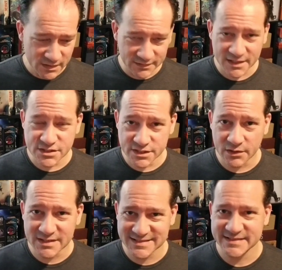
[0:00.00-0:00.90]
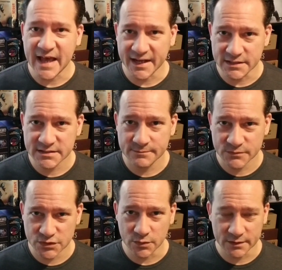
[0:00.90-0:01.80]
legendary status
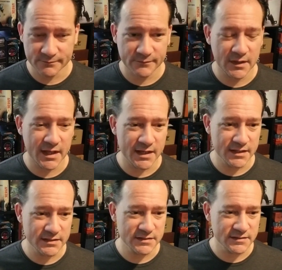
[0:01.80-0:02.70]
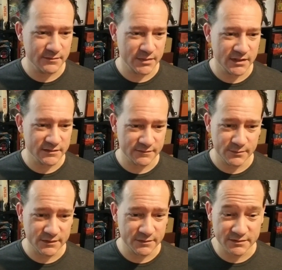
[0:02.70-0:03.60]
to it, and because
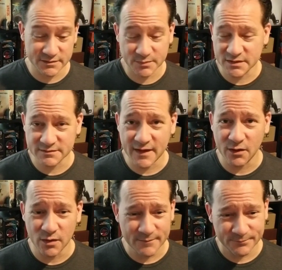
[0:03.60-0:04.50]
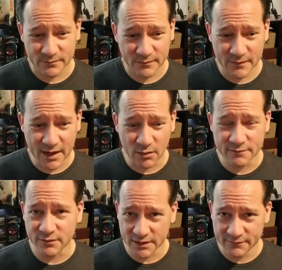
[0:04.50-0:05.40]
of how
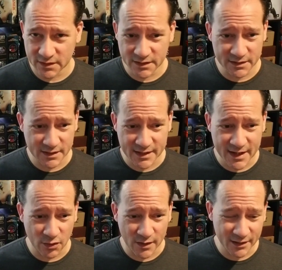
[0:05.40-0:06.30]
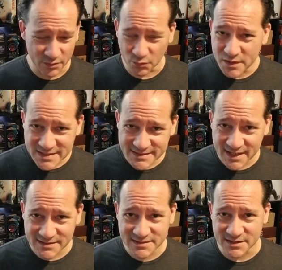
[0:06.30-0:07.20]
unforgiving and how it
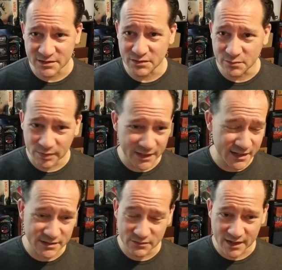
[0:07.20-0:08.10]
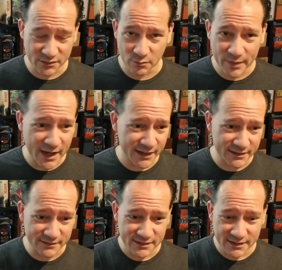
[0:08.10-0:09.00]
resets, and you play and you got to go
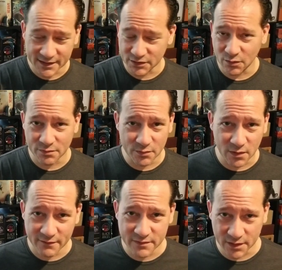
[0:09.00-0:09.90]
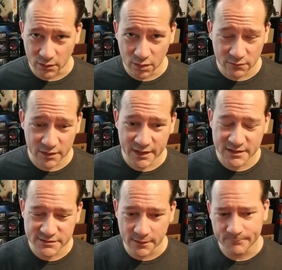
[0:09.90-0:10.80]
back and go through everything all over
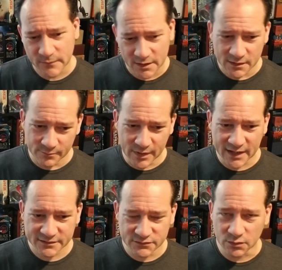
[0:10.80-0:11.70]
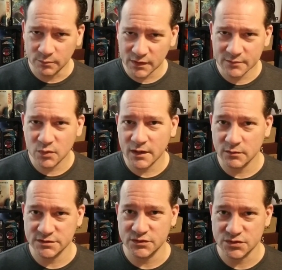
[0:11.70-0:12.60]
again. So back to Bloodborne, I
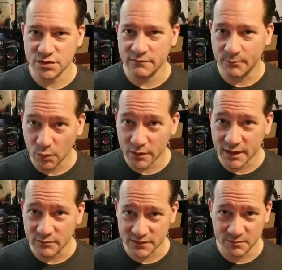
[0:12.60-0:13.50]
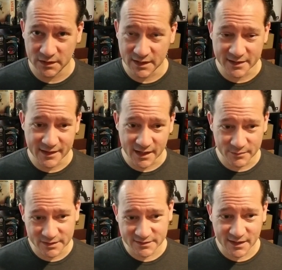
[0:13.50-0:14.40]
wasn't too sure if the board game was going to be like that. I
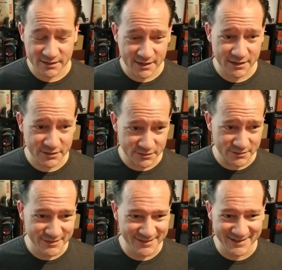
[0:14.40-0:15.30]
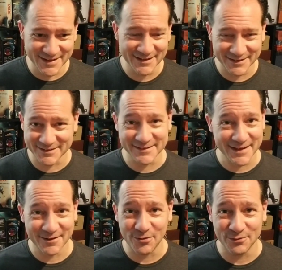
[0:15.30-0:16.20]
mean, because that could it could
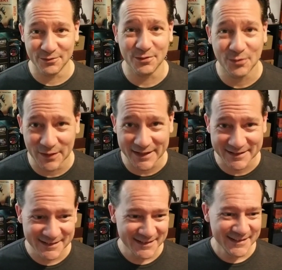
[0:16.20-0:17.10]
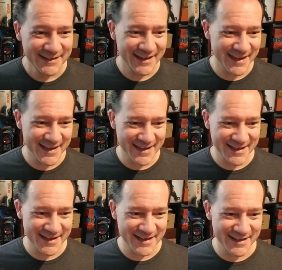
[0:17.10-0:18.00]
get old real quick.
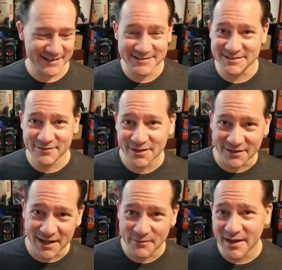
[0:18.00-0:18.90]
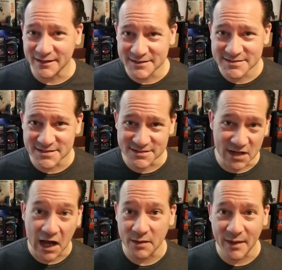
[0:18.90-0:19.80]
And because in a video game, hey, at least it just
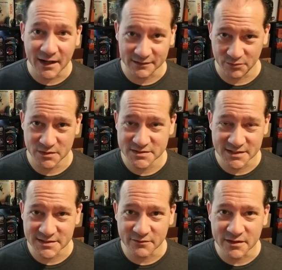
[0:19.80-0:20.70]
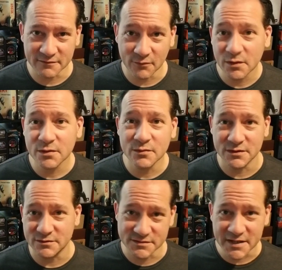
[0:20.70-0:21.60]
automatically resets everything for you,
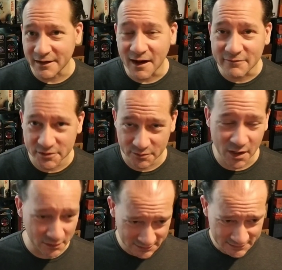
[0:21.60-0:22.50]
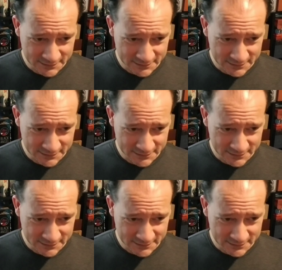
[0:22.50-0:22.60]
and you just take off and you go.